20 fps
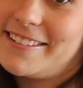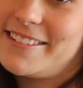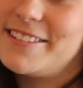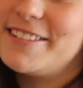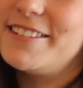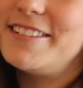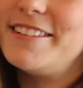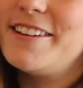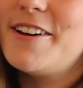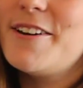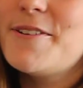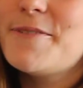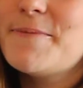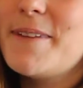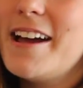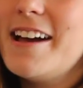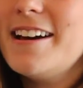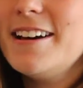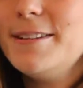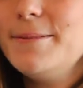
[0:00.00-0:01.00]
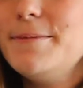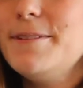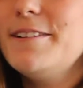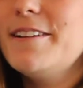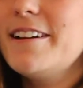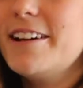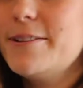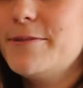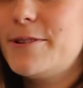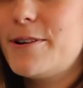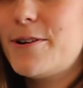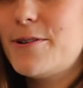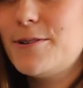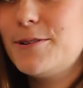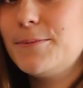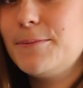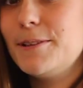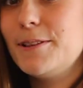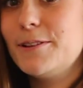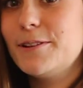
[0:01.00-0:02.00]
So my husband and I would
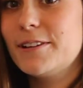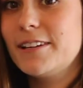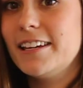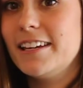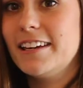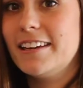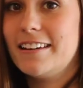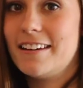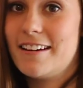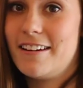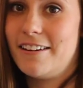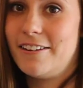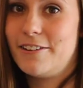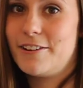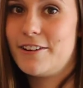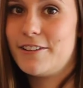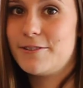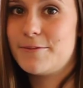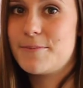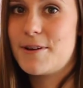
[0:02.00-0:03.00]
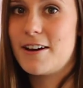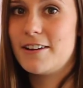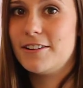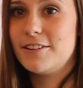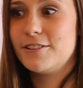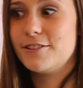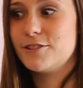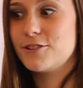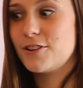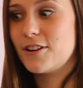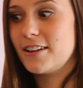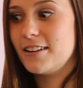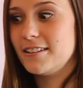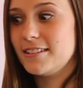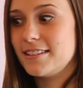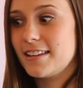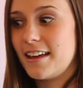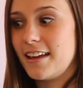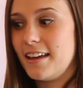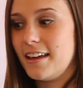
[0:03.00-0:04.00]
always be looking in on our other monitor trying to
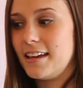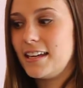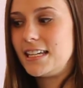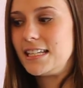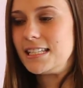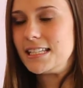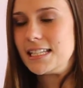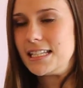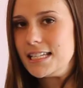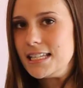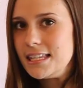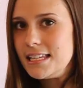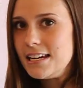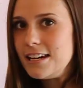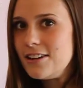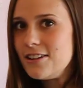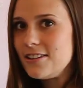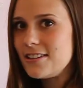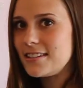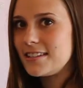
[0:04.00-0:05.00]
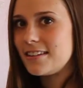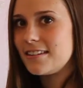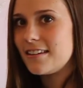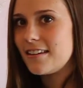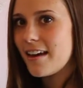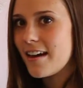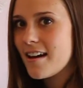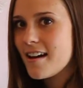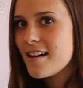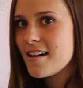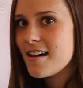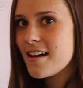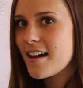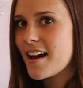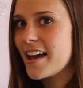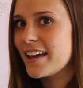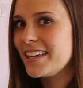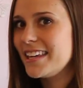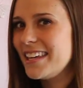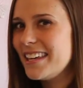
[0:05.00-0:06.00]
say, is it in there? Is it not?
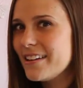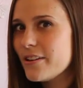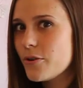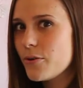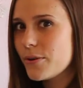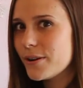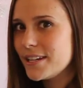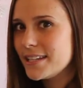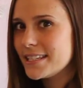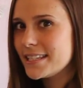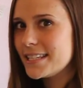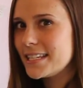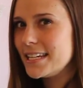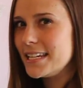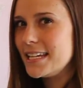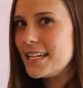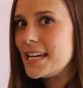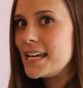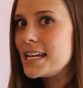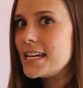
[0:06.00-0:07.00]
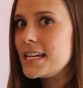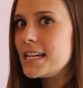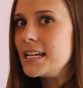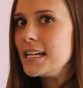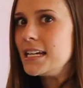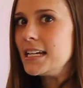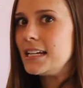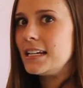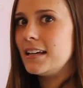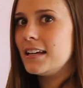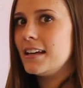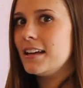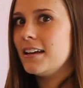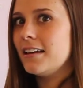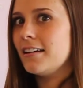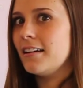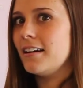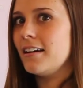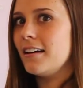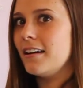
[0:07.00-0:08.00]
I can't quite see.
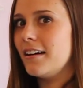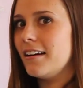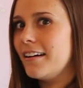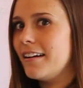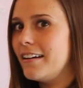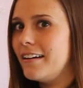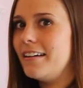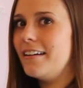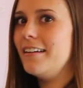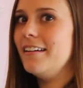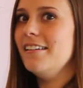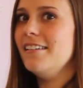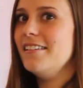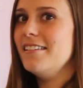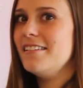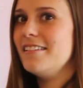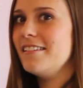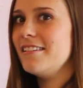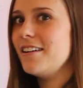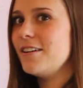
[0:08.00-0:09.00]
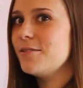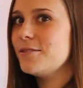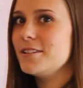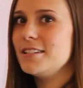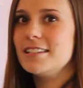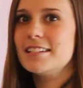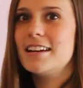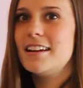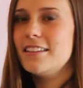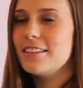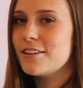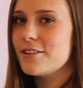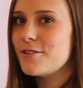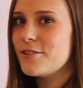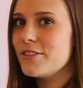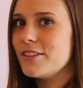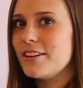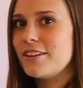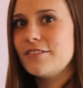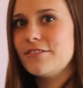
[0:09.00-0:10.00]
Uh, we're just going to have to go
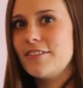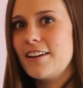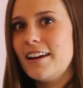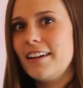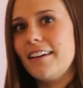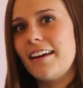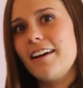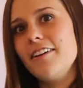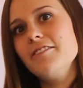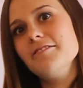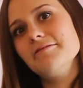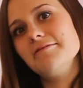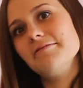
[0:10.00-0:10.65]
in there and find out.